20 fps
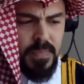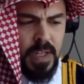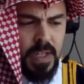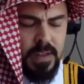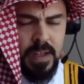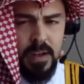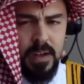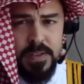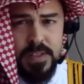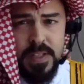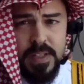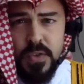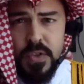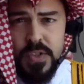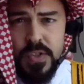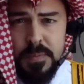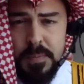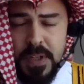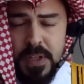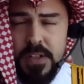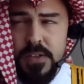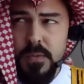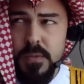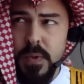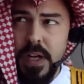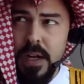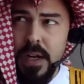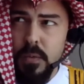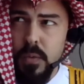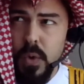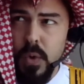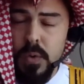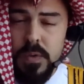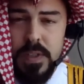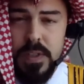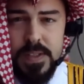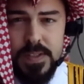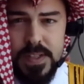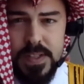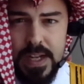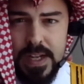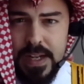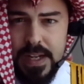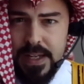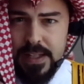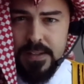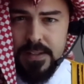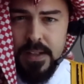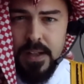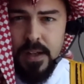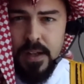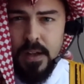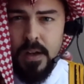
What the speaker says: Now, it's interesting because when I wrote this, I had